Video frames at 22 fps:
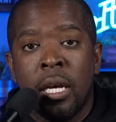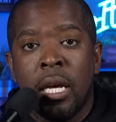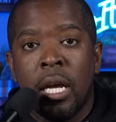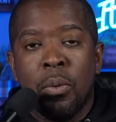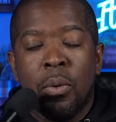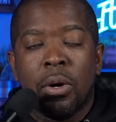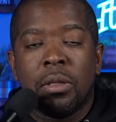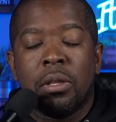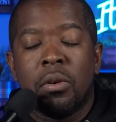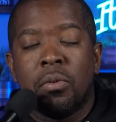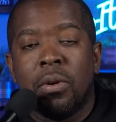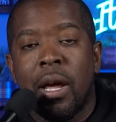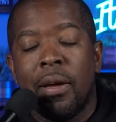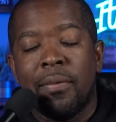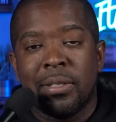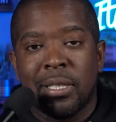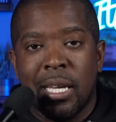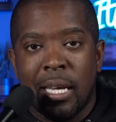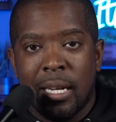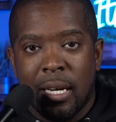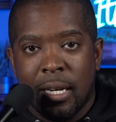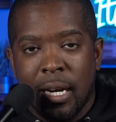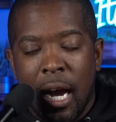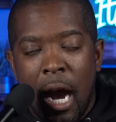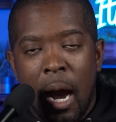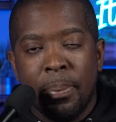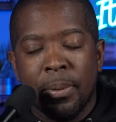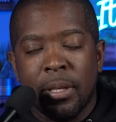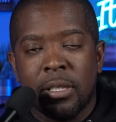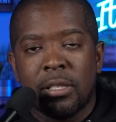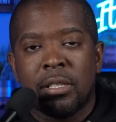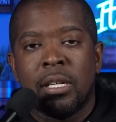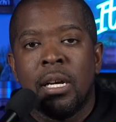in what the Ravens can
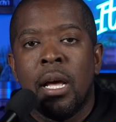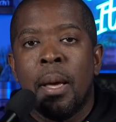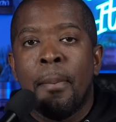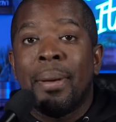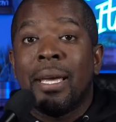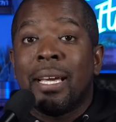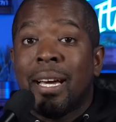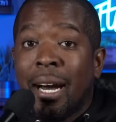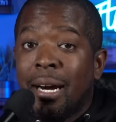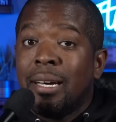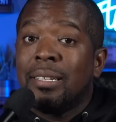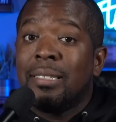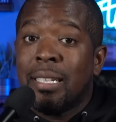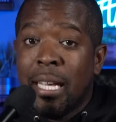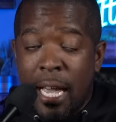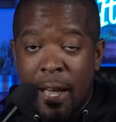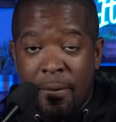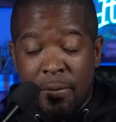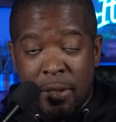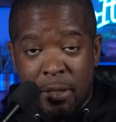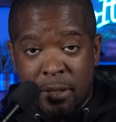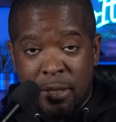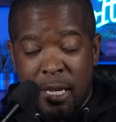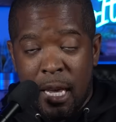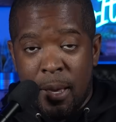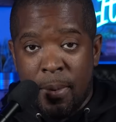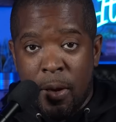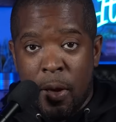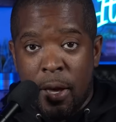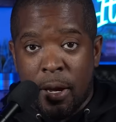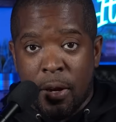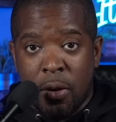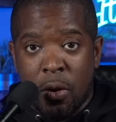accomplish because they have the same
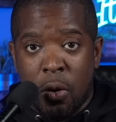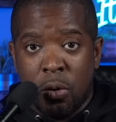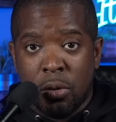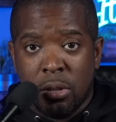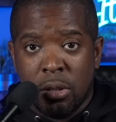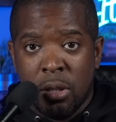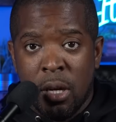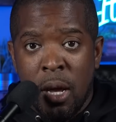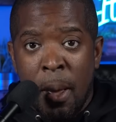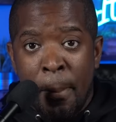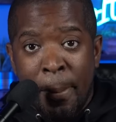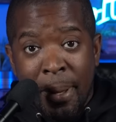head coach,